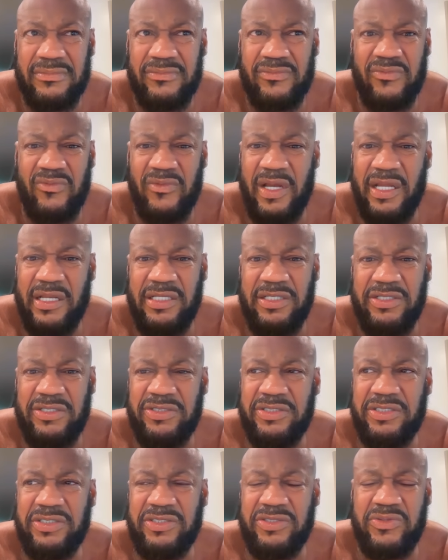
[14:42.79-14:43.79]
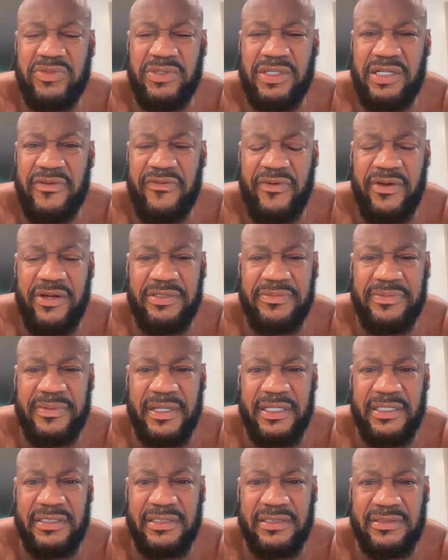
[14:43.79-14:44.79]
Why didn't you just do it in the first
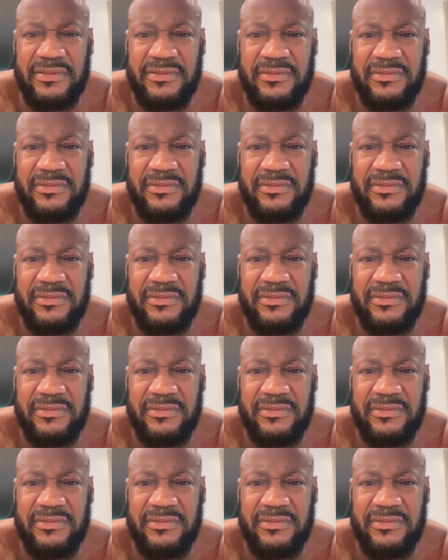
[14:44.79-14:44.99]
place?